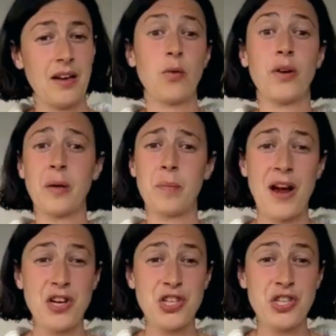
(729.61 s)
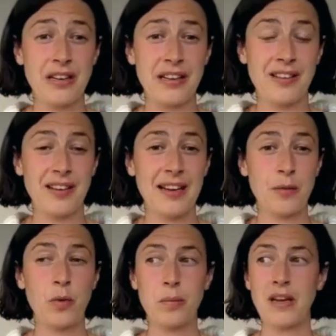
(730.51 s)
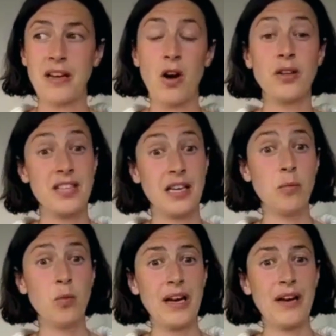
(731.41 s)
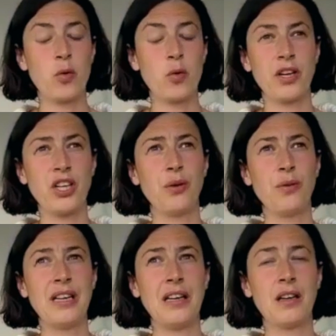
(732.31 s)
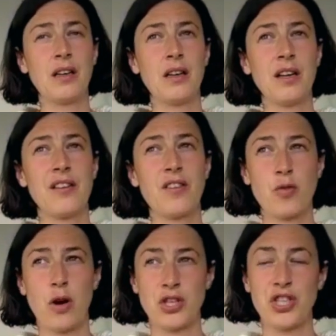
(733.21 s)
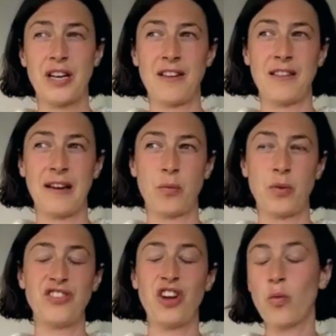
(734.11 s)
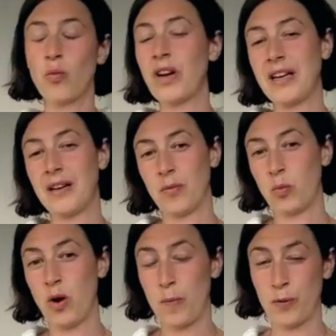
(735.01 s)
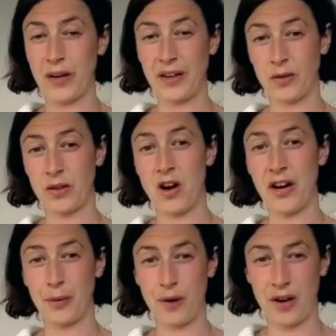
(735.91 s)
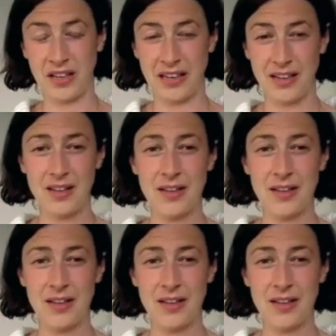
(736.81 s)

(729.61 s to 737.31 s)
or a compassionate leader. And in our team, we have quite a unique structure in that we don't really operate on a hierarchy.